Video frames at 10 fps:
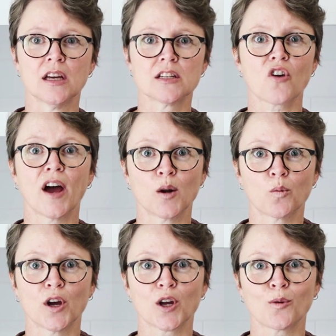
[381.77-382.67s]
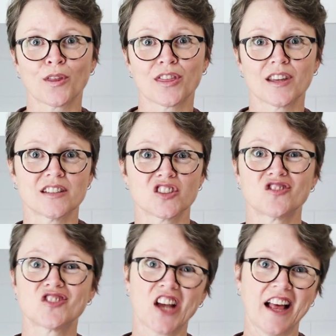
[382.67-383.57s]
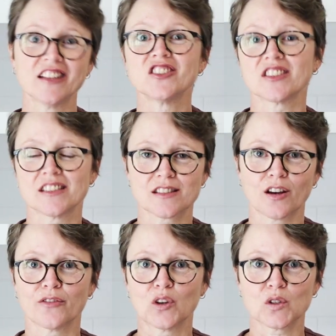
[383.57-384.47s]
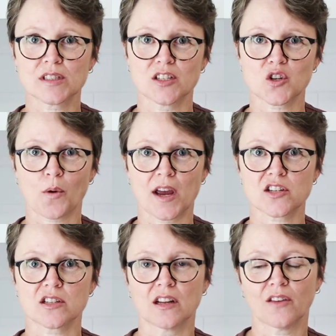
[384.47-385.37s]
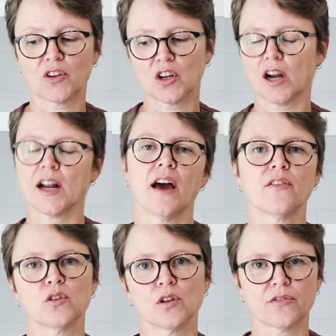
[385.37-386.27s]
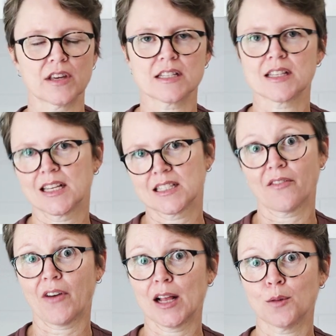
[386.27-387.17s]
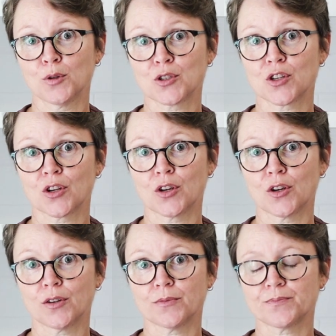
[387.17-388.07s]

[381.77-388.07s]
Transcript: try and work with the challenges of your situation if you don't have all of these things available to you.